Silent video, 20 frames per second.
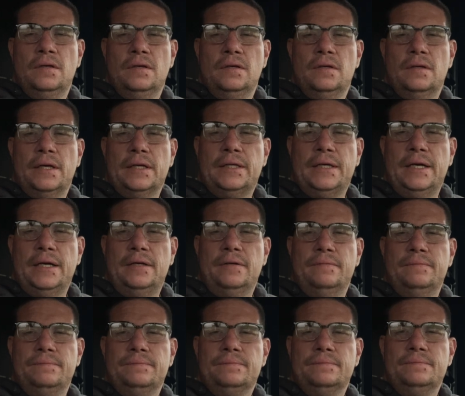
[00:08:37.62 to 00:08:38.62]
Like that.
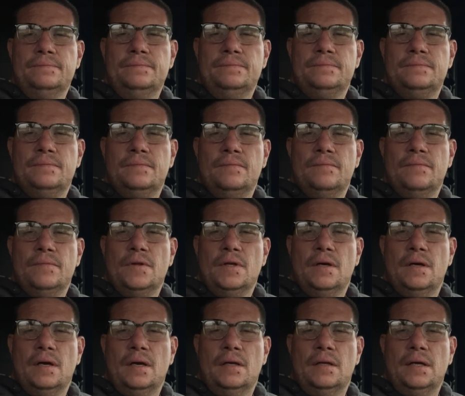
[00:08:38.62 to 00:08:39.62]

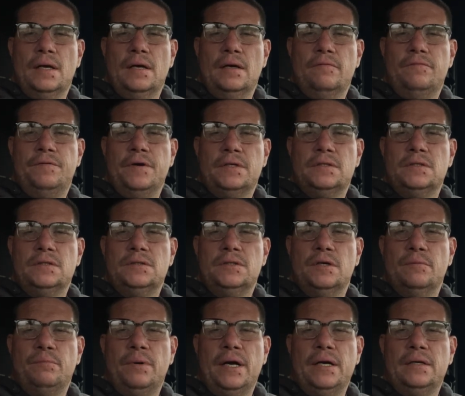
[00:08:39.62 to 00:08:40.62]
And that fixes
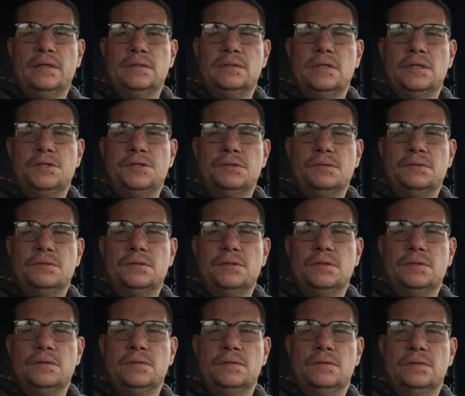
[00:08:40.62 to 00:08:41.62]
your brightness issues
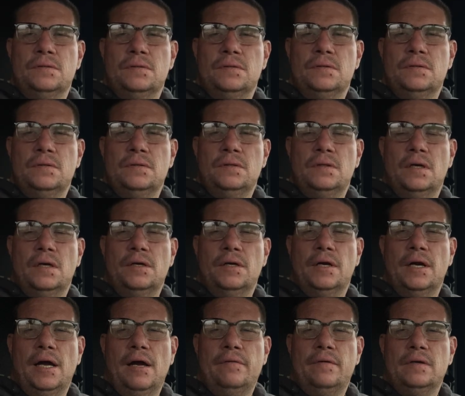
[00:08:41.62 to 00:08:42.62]
that
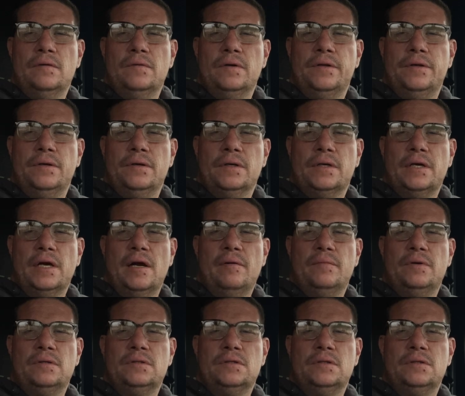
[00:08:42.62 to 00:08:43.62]
you're having with your
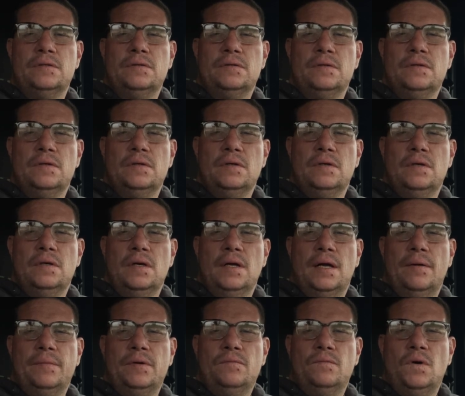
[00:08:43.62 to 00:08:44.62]
cameras.
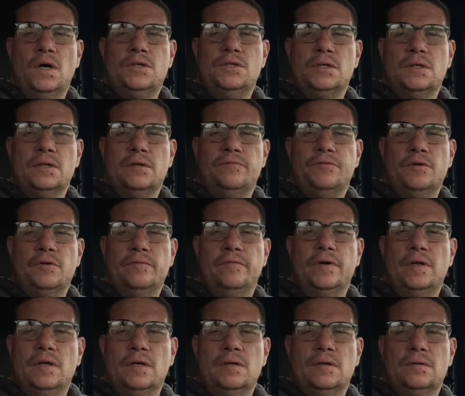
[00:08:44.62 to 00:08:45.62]
I've been watching a few
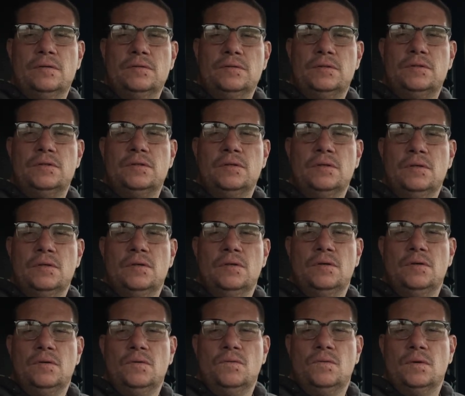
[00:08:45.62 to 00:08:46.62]
videos
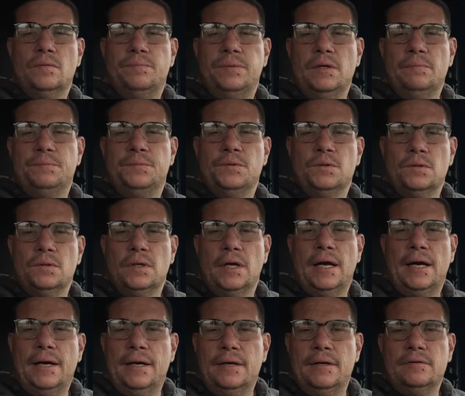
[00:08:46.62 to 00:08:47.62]
where people
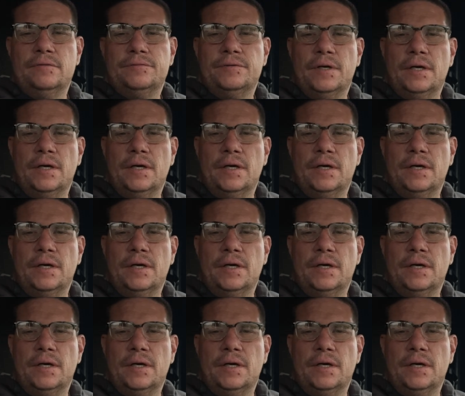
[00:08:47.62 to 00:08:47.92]
have